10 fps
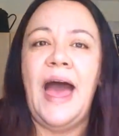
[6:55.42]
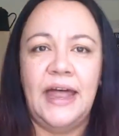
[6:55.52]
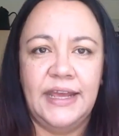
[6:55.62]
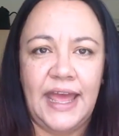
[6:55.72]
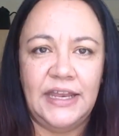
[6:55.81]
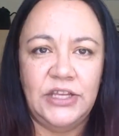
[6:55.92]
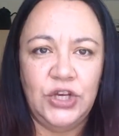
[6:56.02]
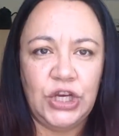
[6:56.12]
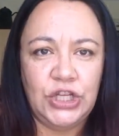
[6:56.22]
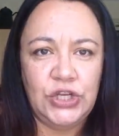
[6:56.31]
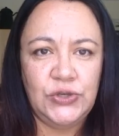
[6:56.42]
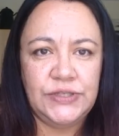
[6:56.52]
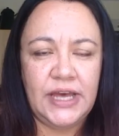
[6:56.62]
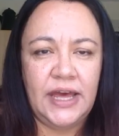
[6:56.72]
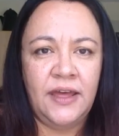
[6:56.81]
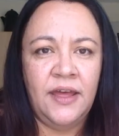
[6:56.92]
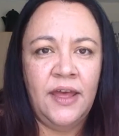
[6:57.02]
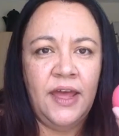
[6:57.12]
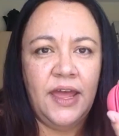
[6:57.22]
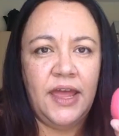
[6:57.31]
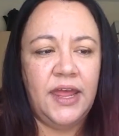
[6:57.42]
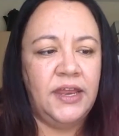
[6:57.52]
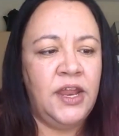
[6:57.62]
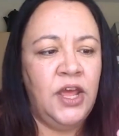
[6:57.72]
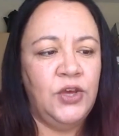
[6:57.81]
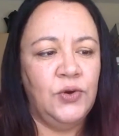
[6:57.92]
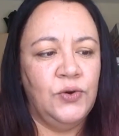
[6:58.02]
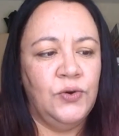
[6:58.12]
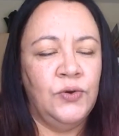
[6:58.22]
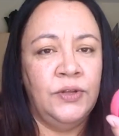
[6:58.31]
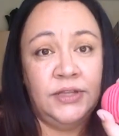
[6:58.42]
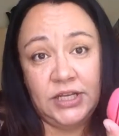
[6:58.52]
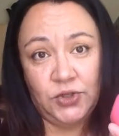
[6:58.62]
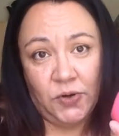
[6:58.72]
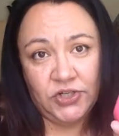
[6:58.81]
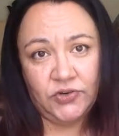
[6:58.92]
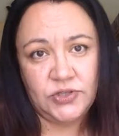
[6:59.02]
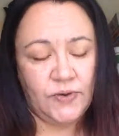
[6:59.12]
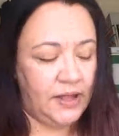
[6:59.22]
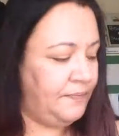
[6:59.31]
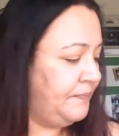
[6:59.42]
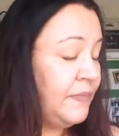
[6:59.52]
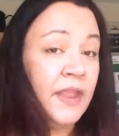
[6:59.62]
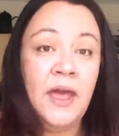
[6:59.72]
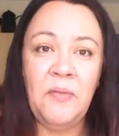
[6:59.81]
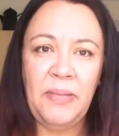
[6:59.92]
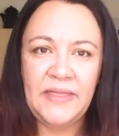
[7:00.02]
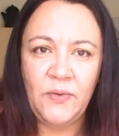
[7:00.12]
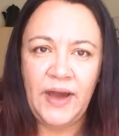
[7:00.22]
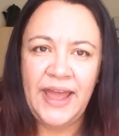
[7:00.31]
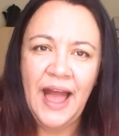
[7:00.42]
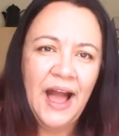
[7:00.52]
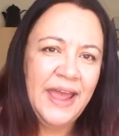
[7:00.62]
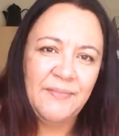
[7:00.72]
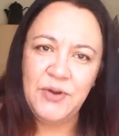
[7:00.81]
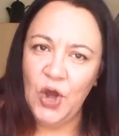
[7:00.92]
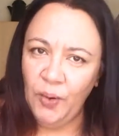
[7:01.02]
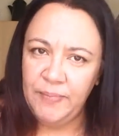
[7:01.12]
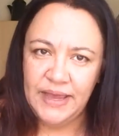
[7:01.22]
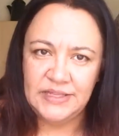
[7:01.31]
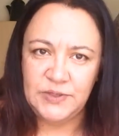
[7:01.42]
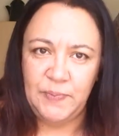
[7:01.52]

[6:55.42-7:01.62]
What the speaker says: And again, you can use it in your dishwasher as well. By the way, I am not being